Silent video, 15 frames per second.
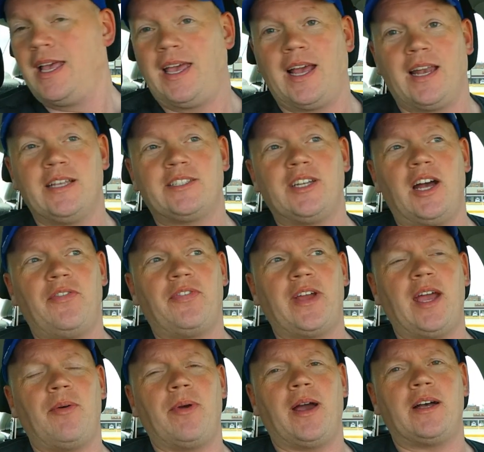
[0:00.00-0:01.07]
And let's not
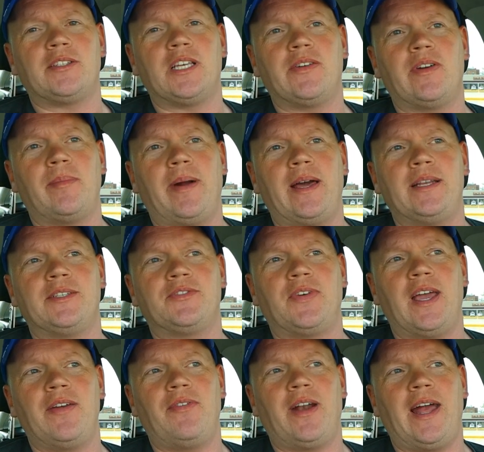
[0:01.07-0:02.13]
forget, we also have everybody's
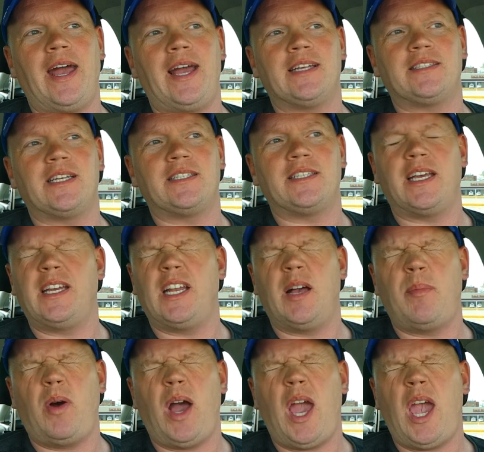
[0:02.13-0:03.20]
favorite ass. That's
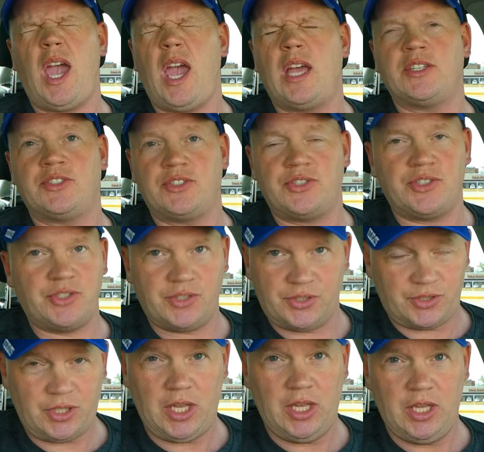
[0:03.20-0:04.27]

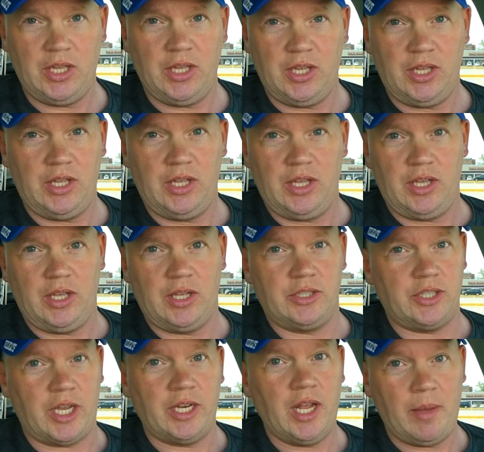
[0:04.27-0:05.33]
A-double-S.
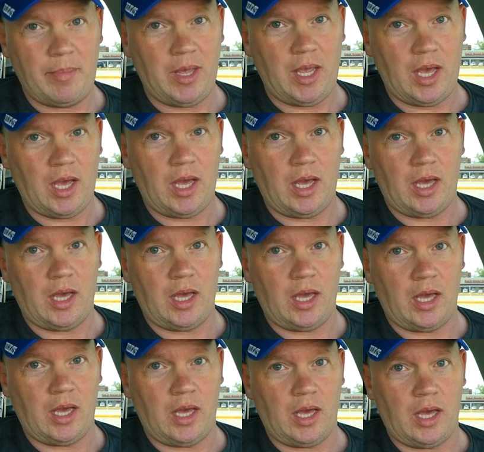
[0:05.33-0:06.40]
JW.
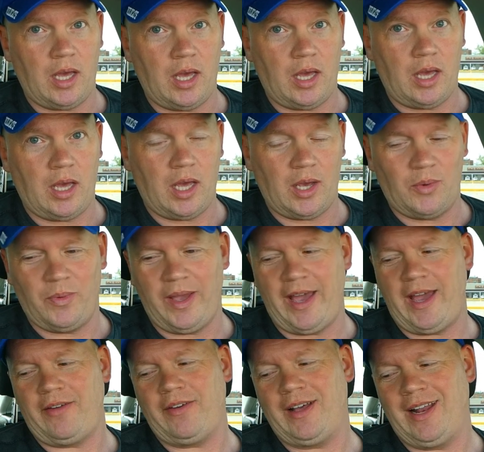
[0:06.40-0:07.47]
We
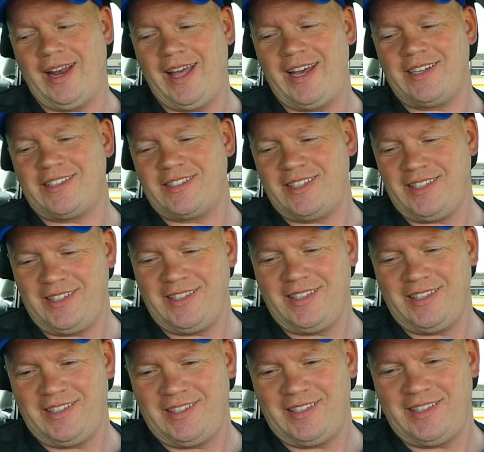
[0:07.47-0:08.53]
have Alexa.
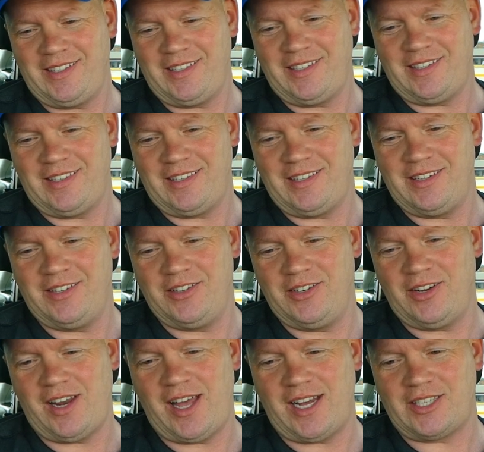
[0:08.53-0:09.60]
Do
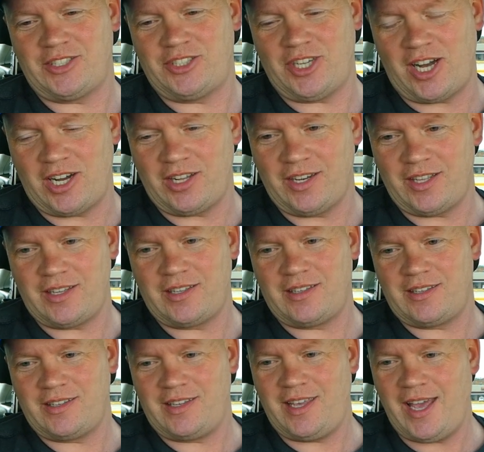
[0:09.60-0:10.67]
you like chocolate
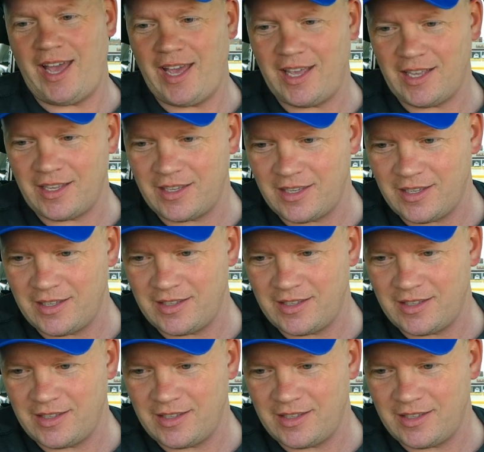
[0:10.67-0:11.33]
cake?